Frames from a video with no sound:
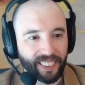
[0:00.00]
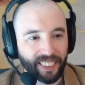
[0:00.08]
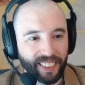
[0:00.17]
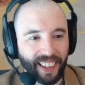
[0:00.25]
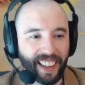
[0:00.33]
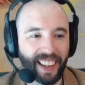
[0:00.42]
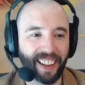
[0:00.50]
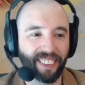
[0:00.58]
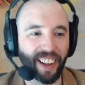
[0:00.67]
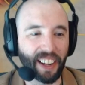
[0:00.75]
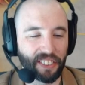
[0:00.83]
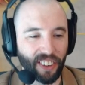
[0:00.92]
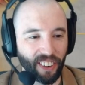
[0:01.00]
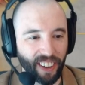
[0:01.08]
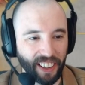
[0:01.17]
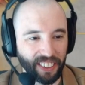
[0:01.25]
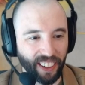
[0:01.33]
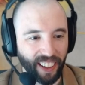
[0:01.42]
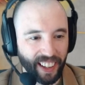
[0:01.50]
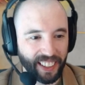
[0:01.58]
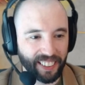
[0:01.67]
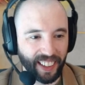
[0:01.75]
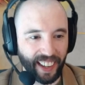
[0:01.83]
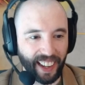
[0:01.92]
Latro
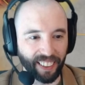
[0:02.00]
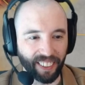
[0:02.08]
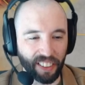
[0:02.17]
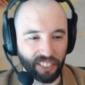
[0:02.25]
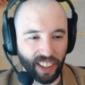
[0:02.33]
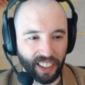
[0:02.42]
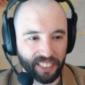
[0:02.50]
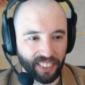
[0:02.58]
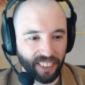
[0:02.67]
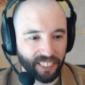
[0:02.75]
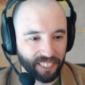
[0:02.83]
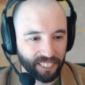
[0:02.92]
Online. I love Latro.